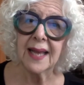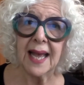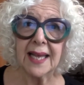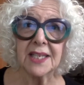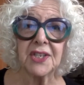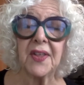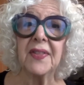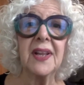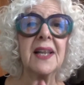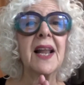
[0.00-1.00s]
as the
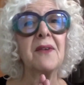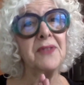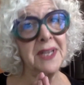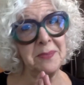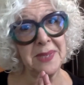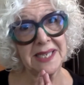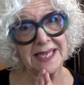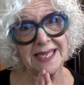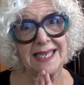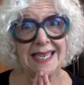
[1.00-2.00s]
lovely Mrs.
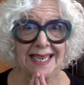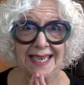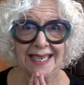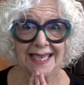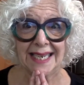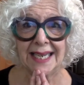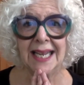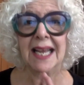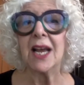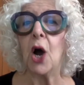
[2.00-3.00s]
Dean,
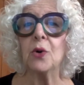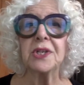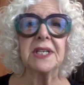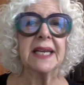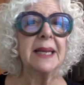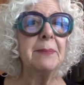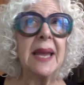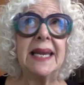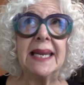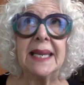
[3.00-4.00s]
hosting
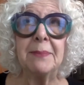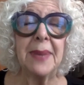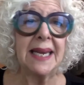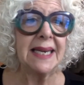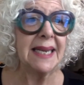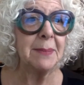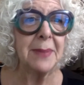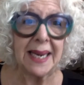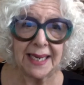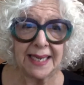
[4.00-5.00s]
many
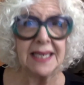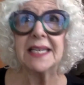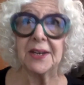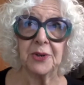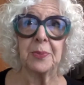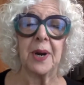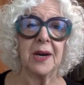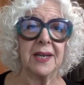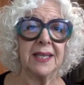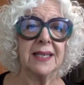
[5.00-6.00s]
dinner
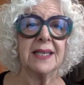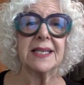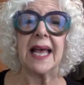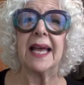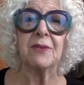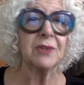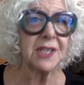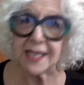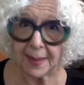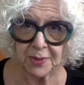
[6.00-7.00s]
parties and
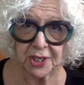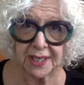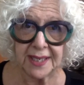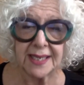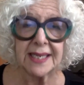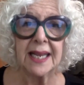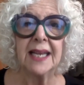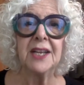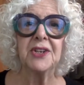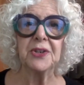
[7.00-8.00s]
receptions
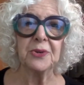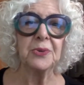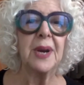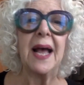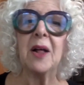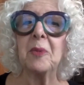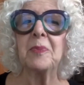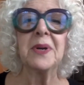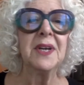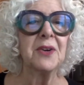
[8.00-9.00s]
to help
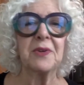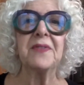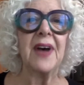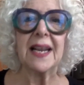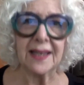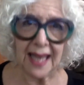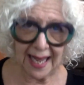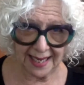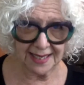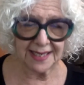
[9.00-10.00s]

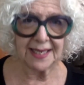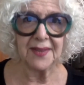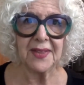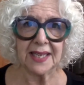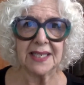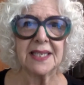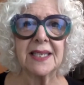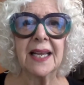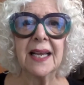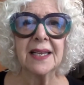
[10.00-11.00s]
revitalize this
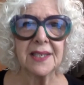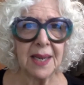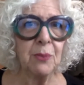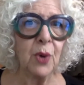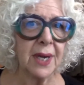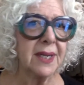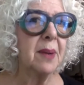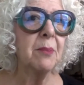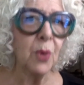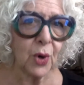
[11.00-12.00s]
somewhat
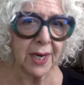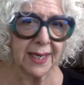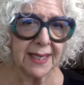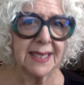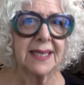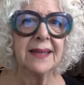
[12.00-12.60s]
mordant